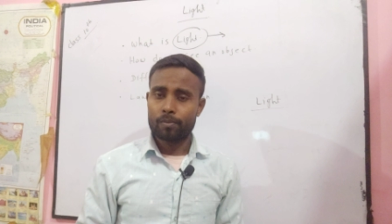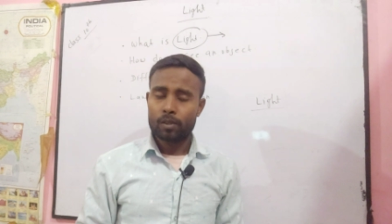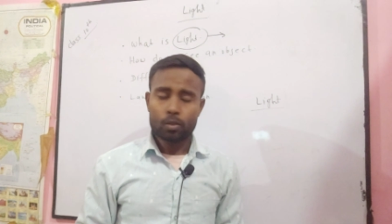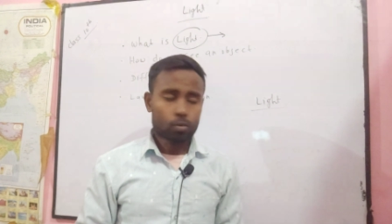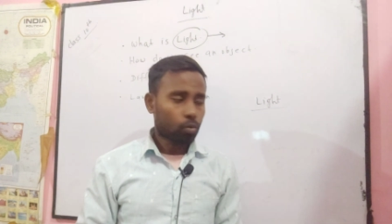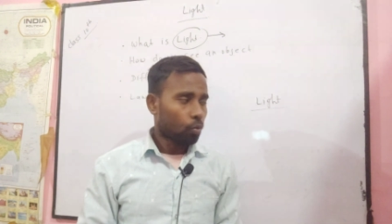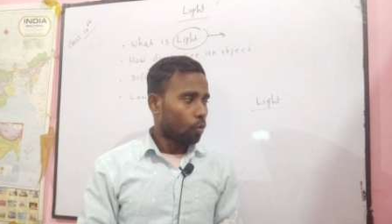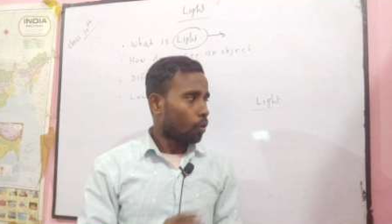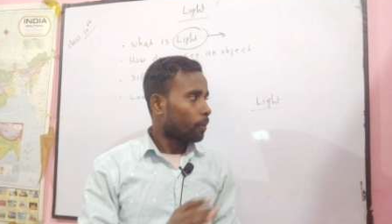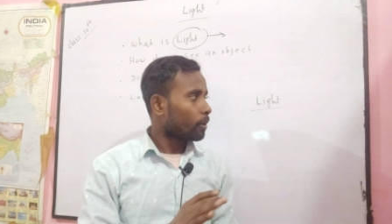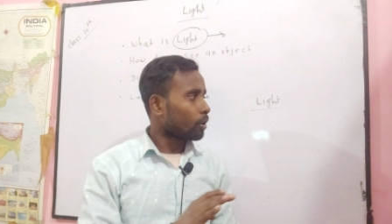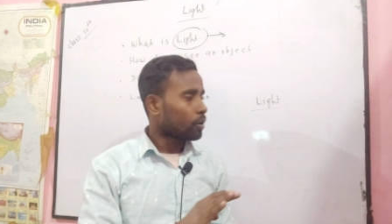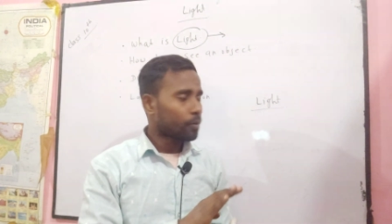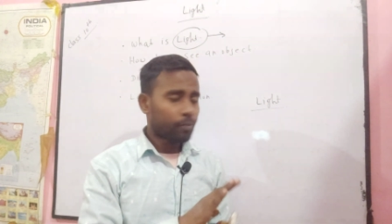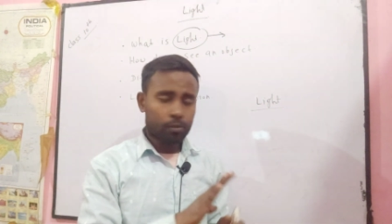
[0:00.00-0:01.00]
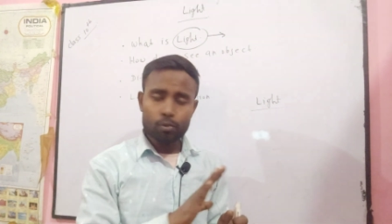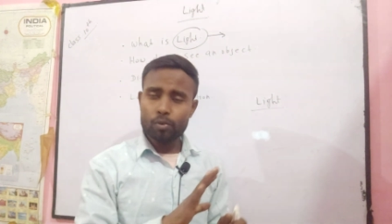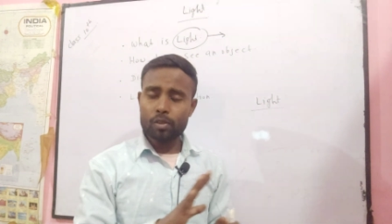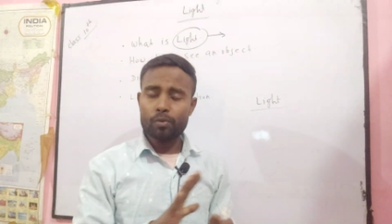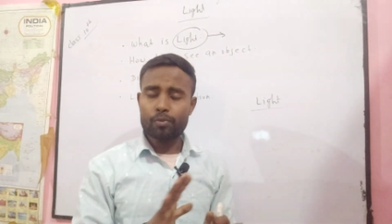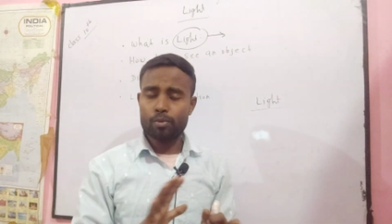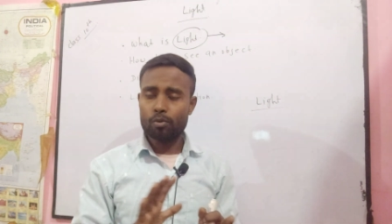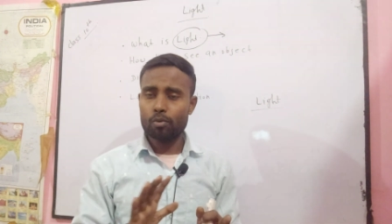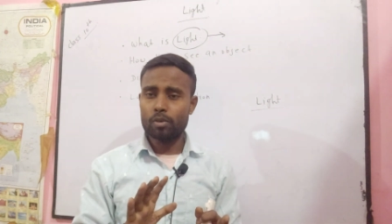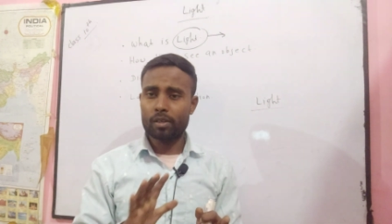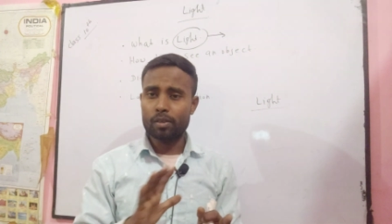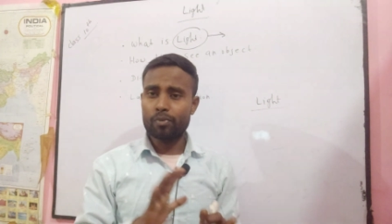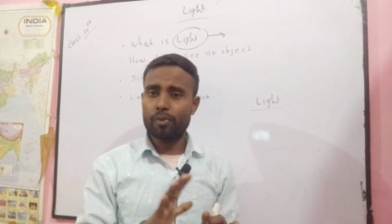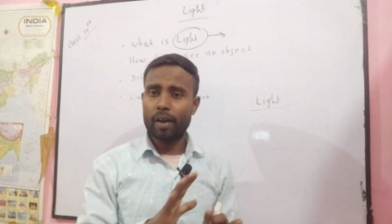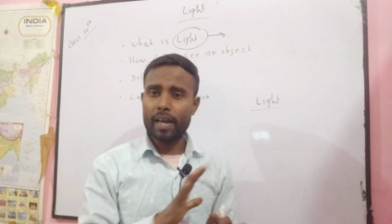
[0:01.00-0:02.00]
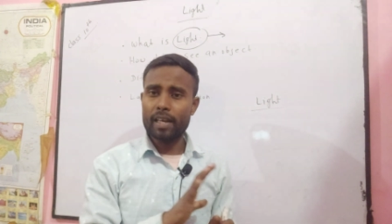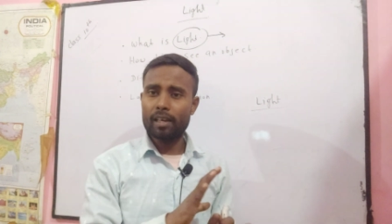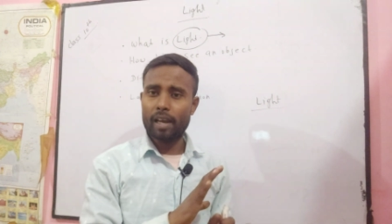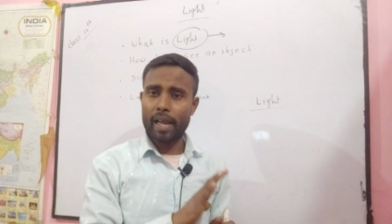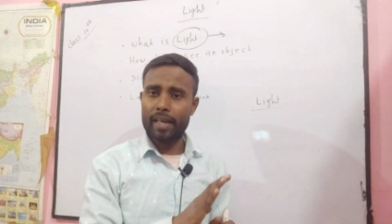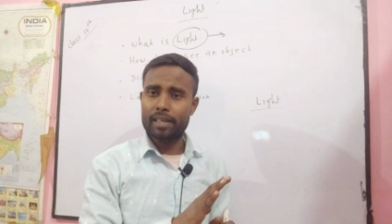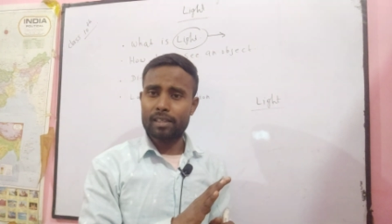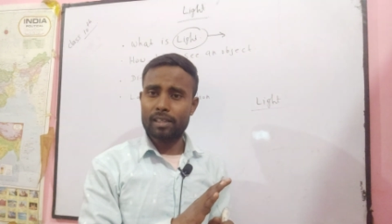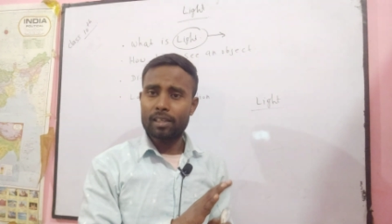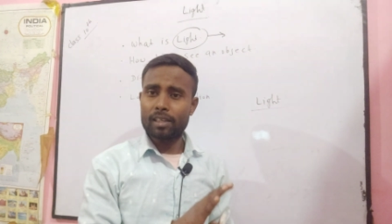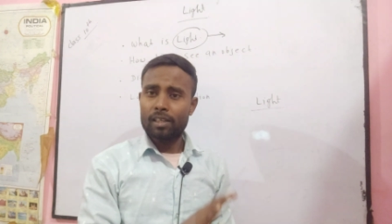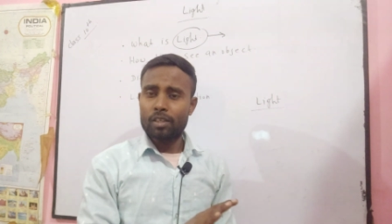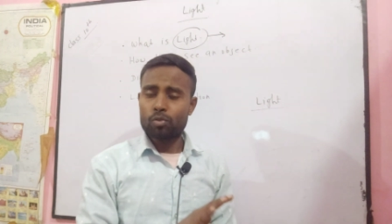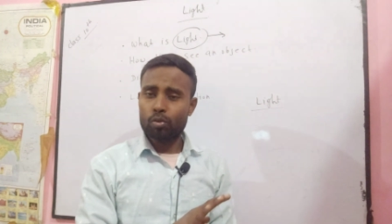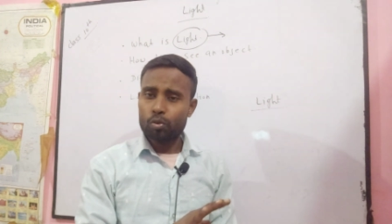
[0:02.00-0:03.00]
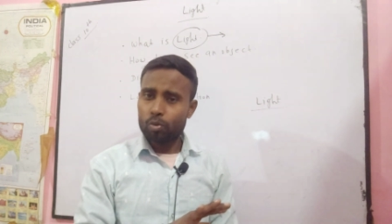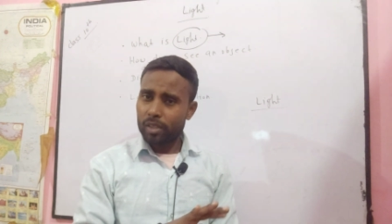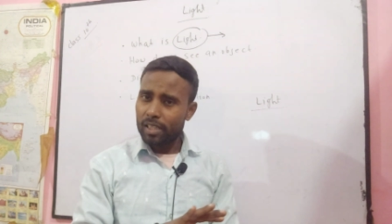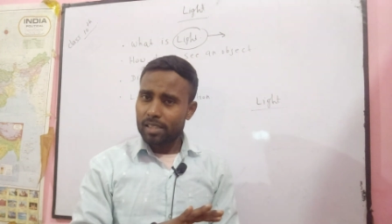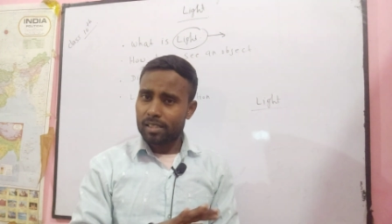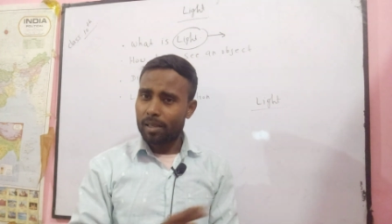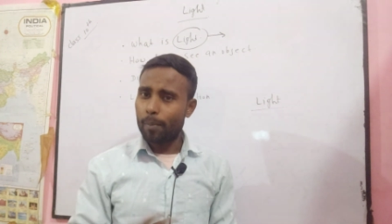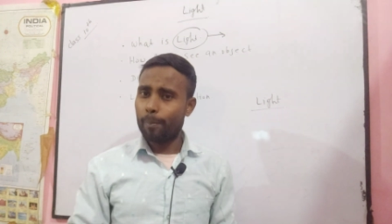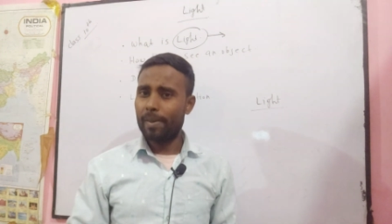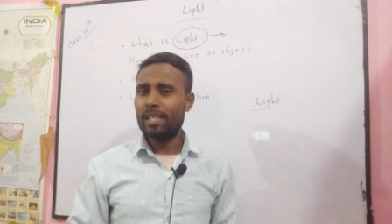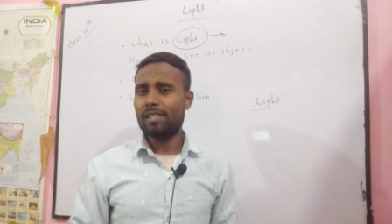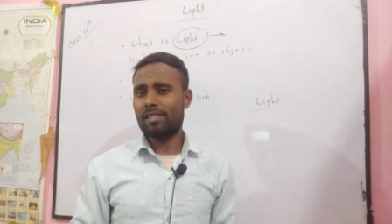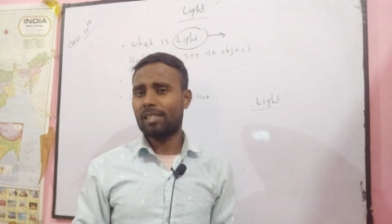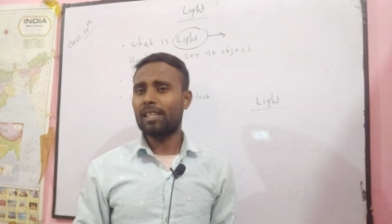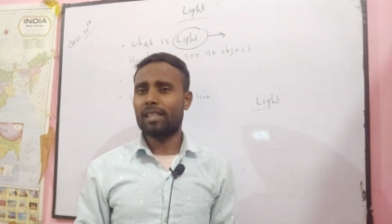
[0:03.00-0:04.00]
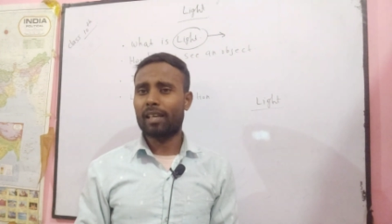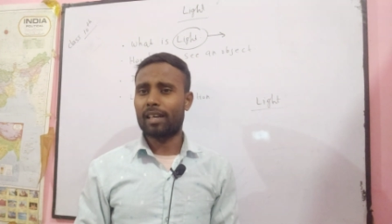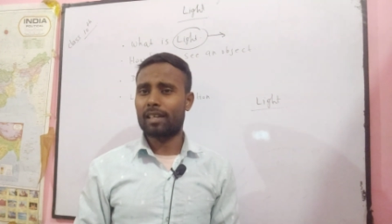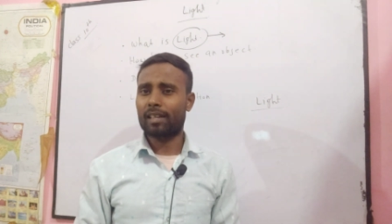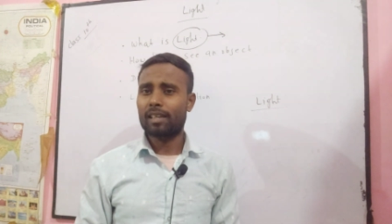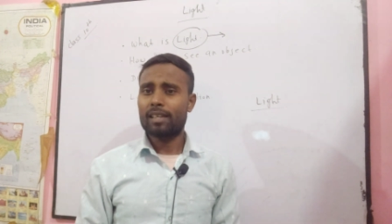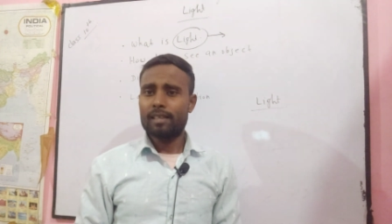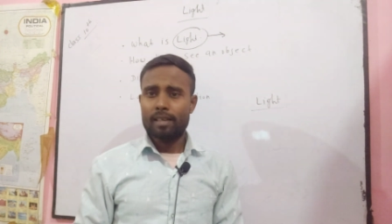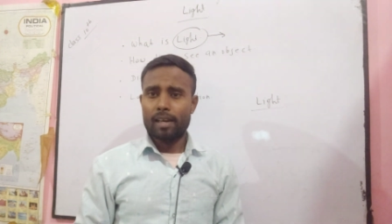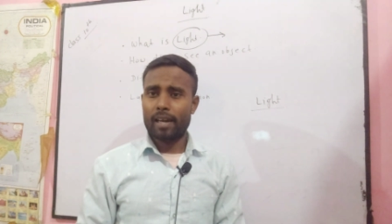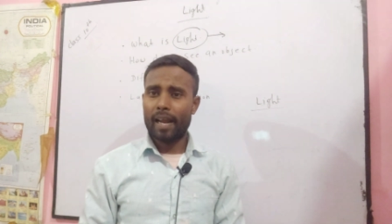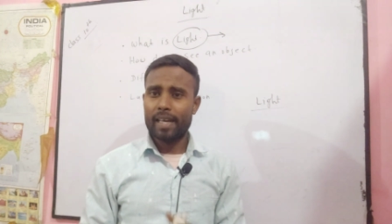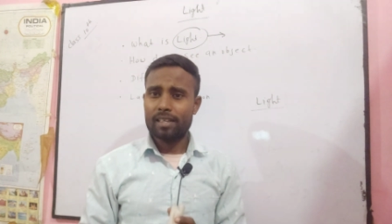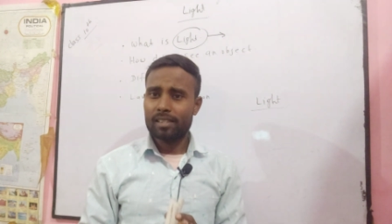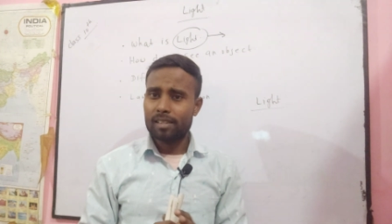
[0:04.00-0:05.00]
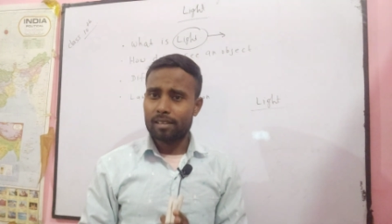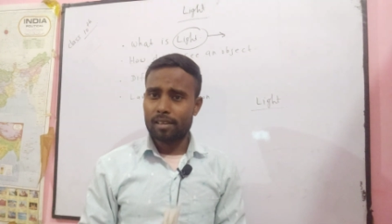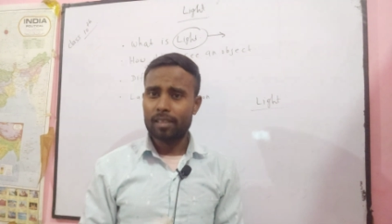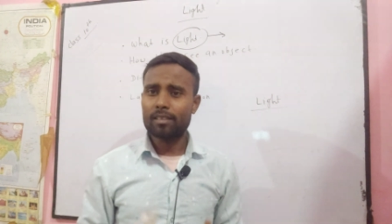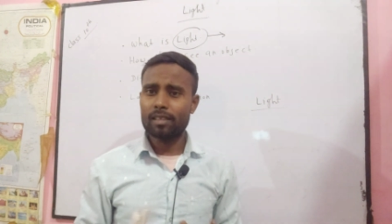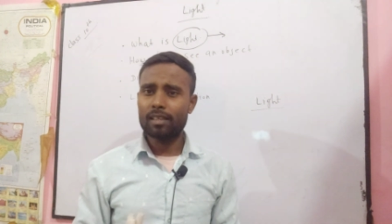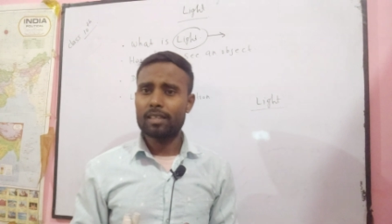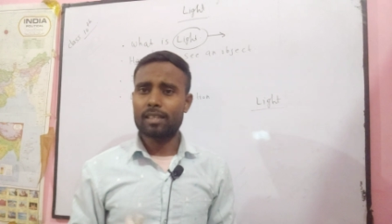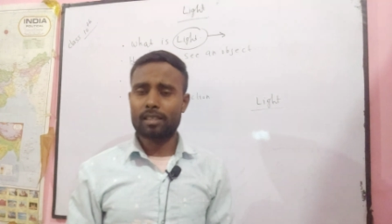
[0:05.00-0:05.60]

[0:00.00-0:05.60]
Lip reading: So overall, if you define light, so you can simply say that light is nothing.